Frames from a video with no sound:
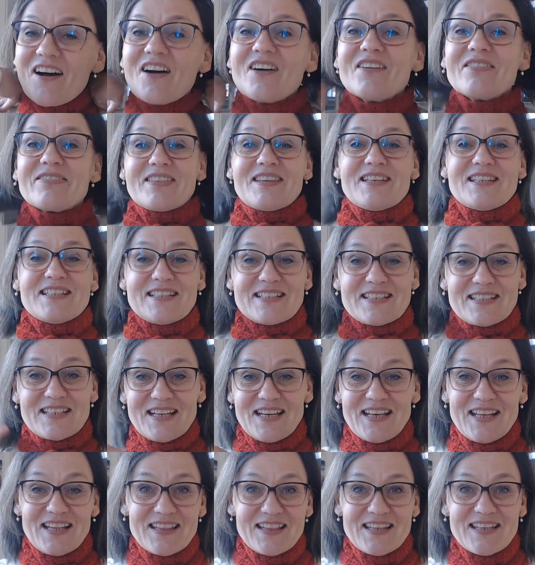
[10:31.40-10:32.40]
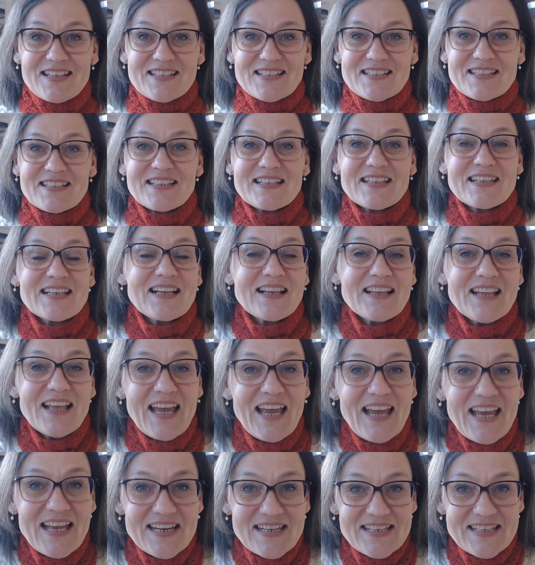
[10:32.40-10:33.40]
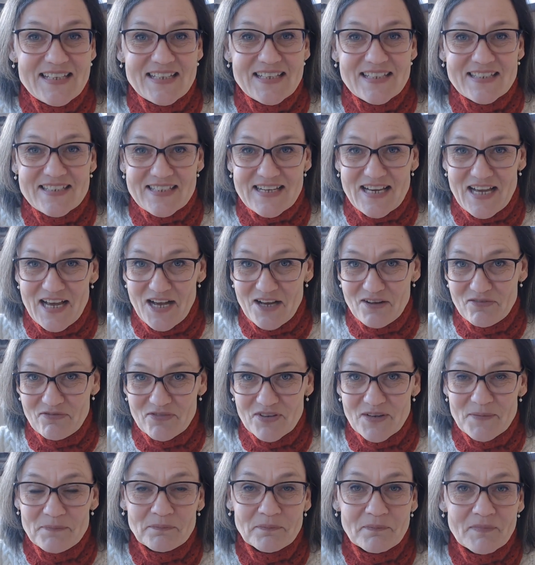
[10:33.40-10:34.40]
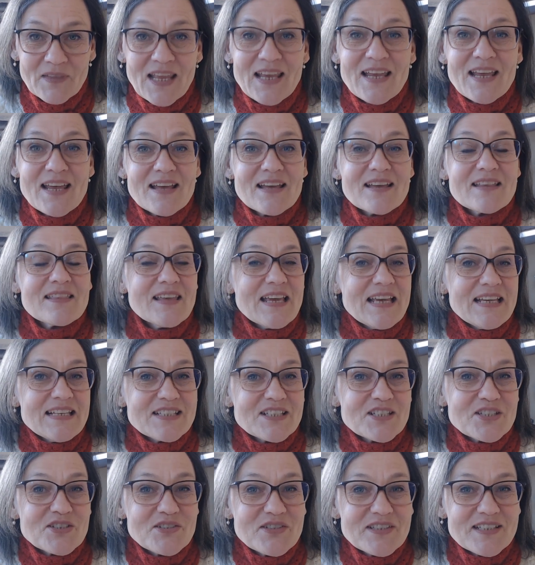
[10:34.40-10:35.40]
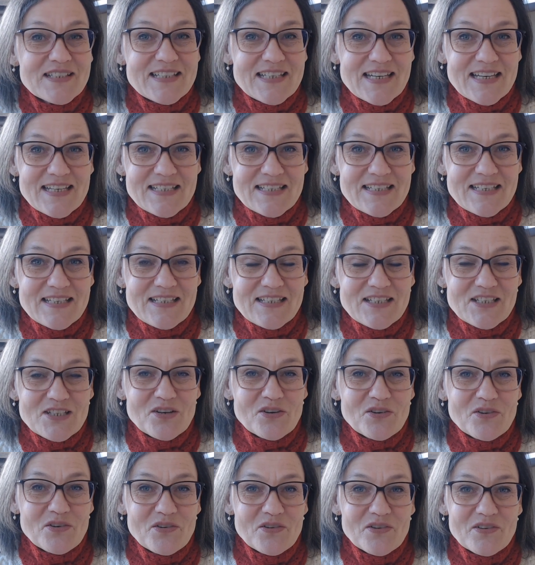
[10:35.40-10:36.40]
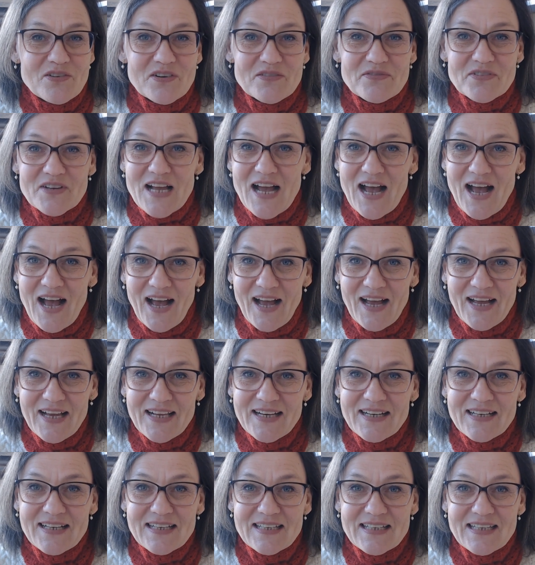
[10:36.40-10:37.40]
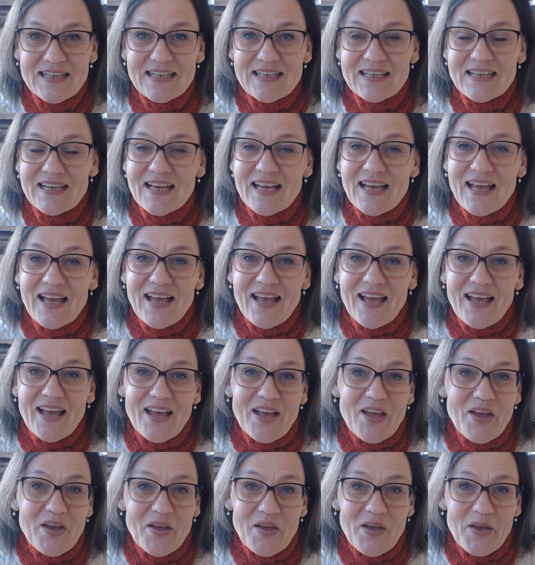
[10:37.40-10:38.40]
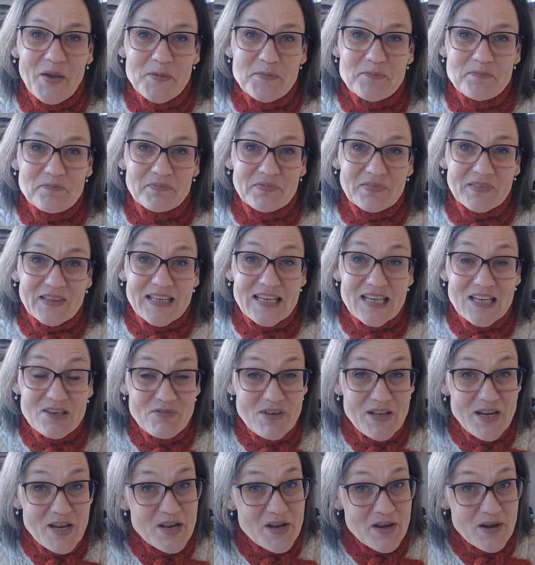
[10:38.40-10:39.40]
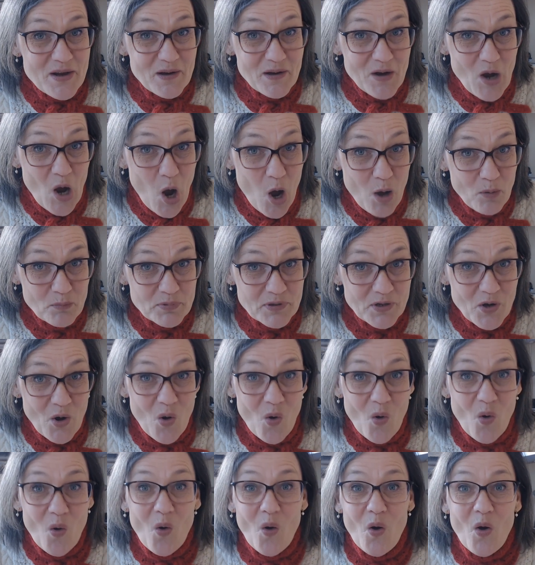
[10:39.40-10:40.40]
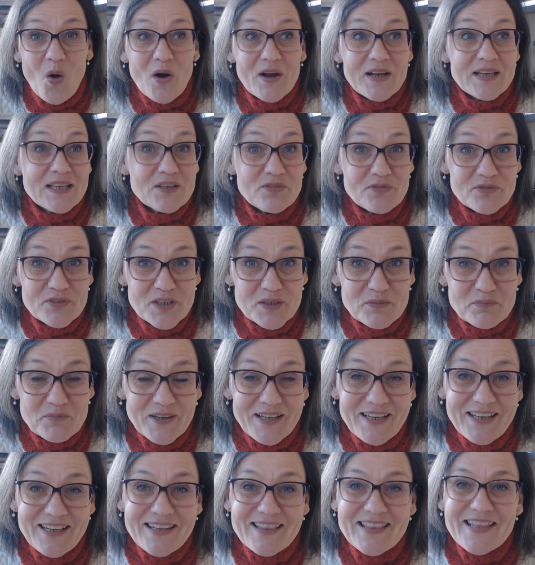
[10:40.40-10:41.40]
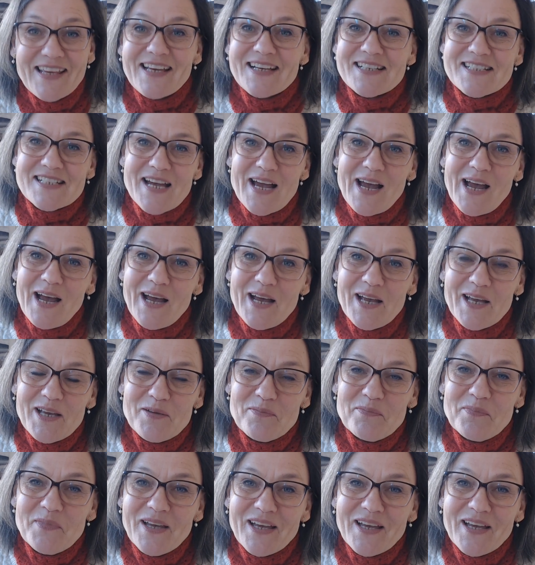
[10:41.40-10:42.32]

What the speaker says: this little handy scarf. Thanks to the testers who have kindly given up or gifted me their time